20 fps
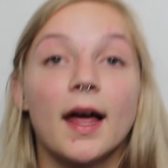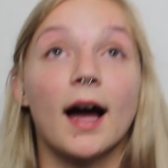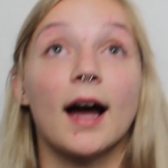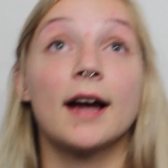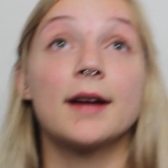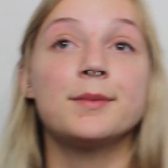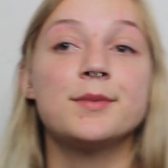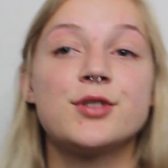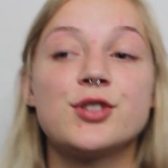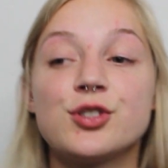
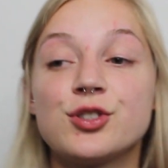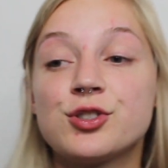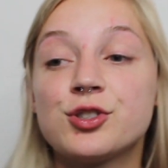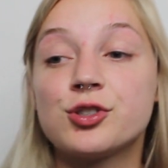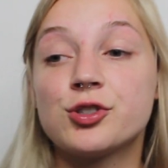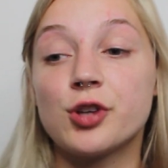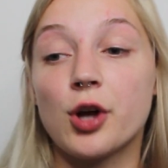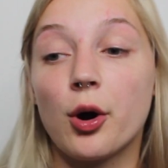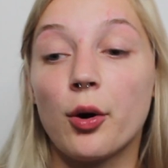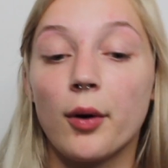I'm
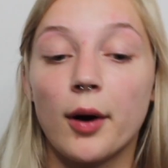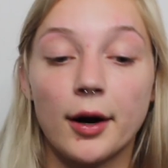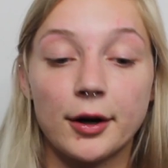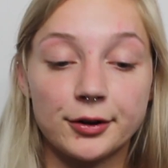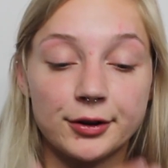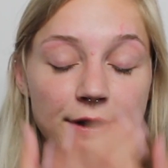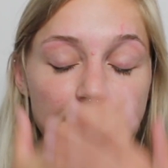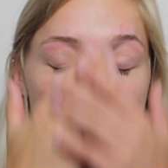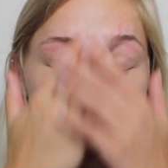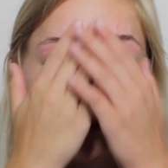so
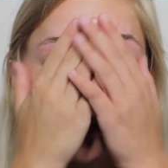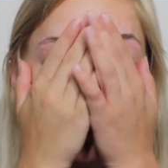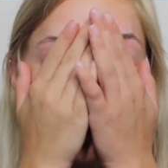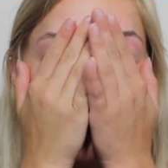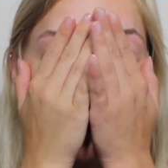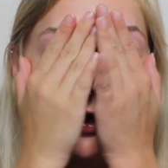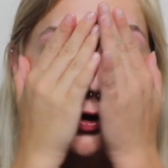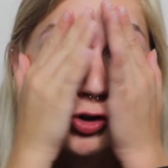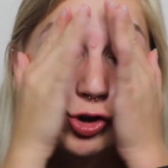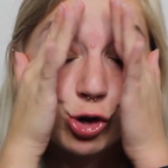hungry,
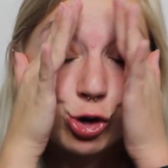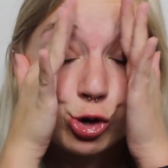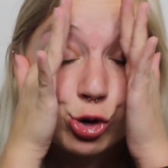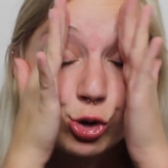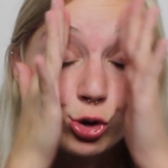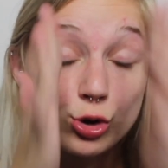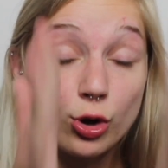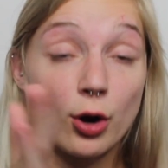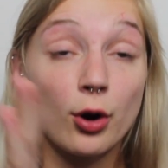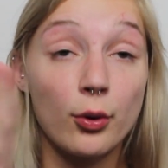like
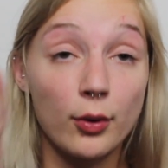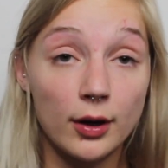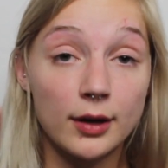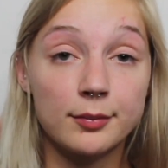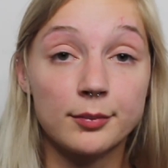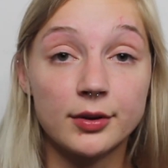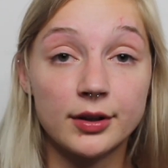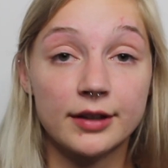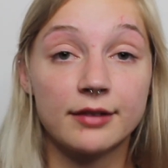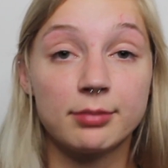so
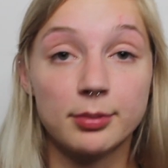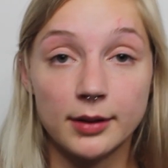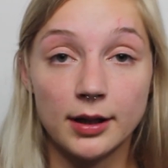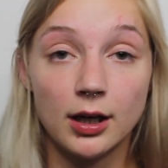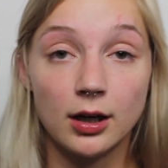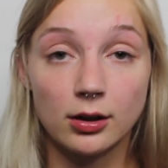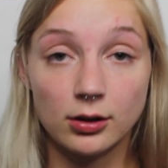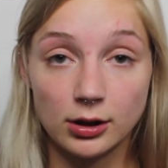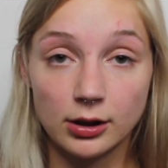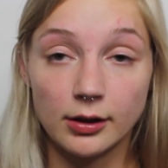unbelievably
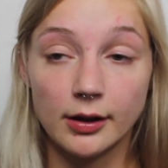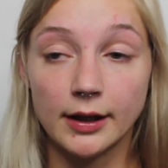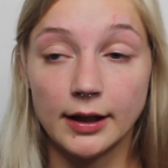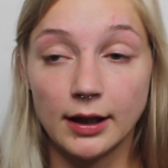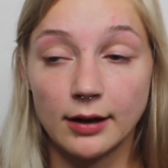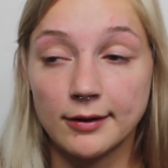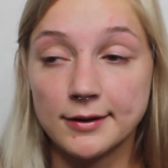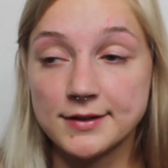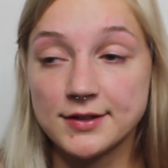hungry right now.